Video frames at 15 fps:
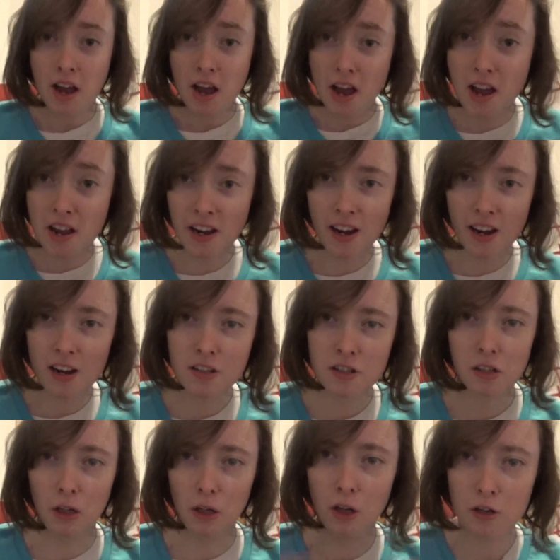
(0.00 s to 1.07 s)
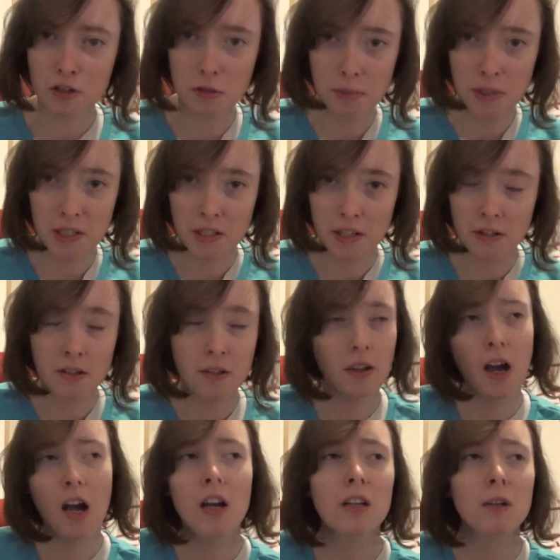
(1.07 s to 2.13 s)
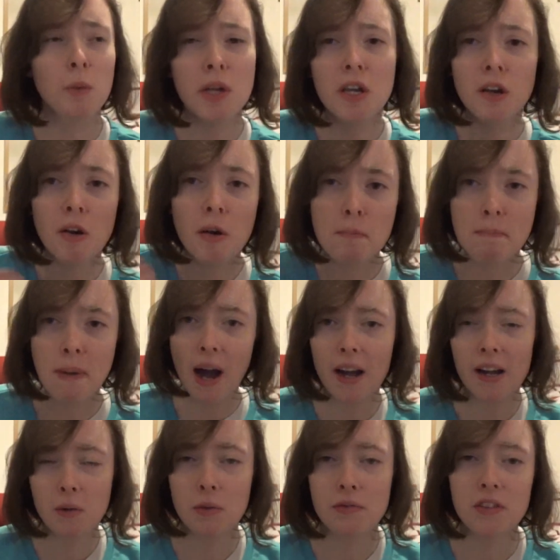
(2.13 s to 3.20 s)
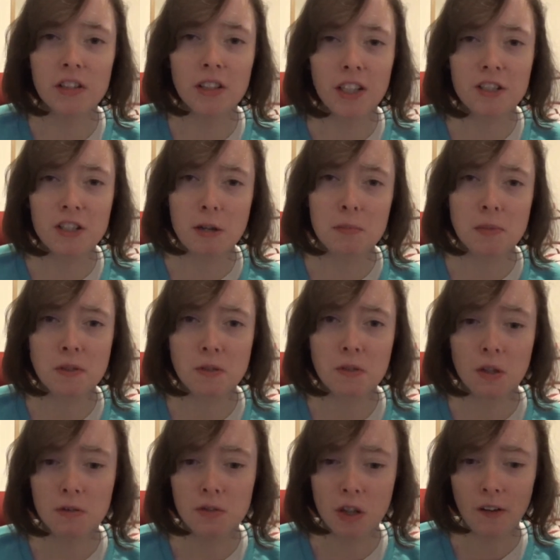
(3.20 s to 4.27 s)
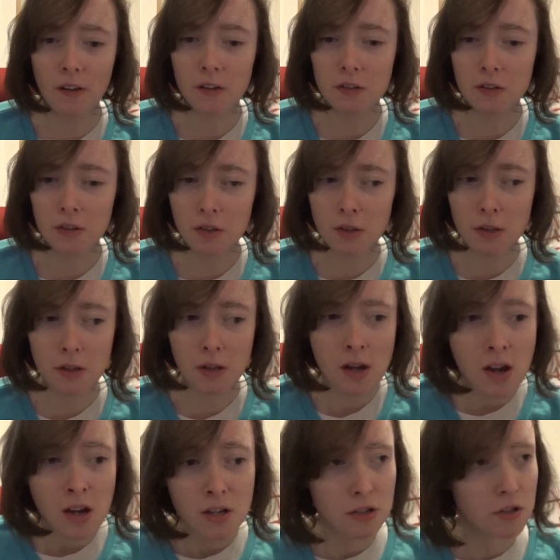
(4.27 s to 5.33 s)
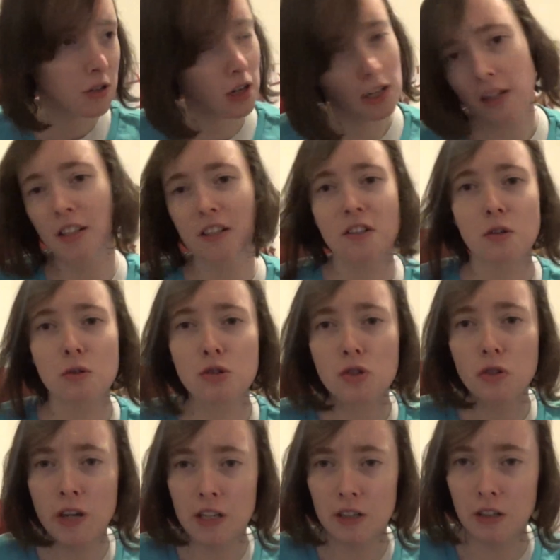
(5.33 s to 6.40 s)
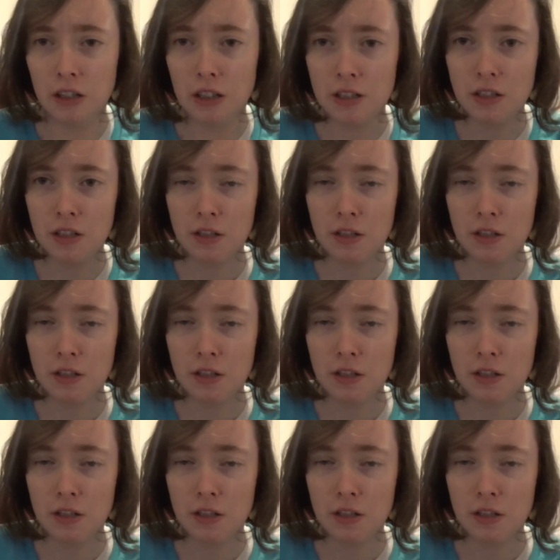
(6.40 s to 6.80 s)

Hey guys, Lozza Bean here, and we are back with the next episode of Doctor Who. So yeah, let's go straight into this.